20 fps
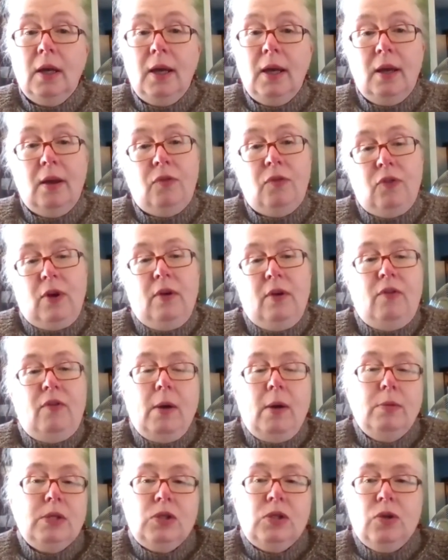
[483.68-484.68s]
If
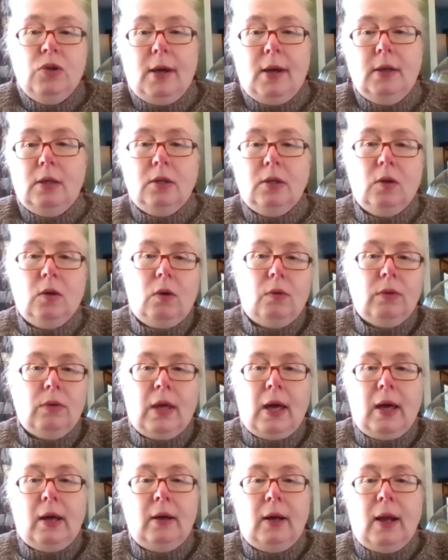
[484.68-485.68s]
I was trying to do it
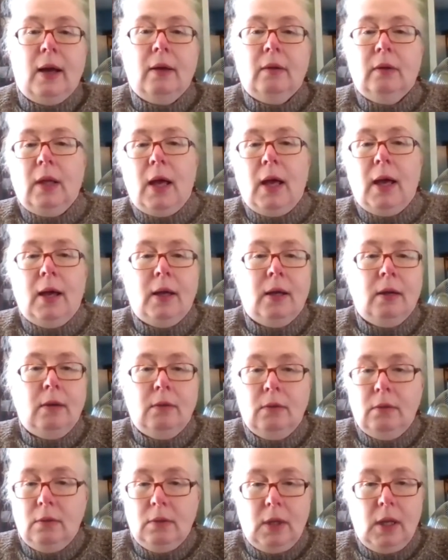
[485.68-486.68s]
without an outline,
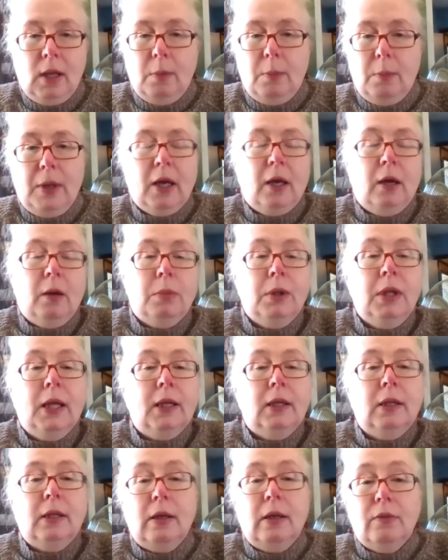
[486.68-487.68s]
it'd be a
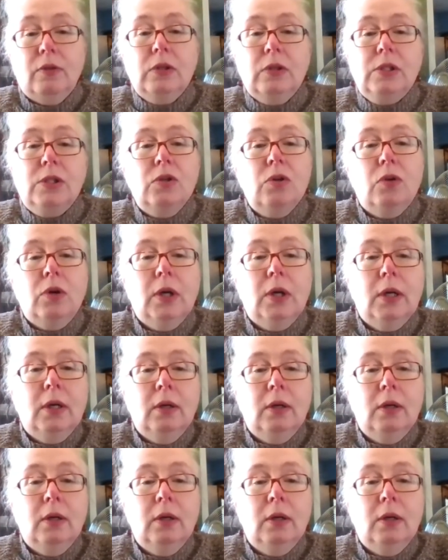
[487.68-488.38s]
completely different story.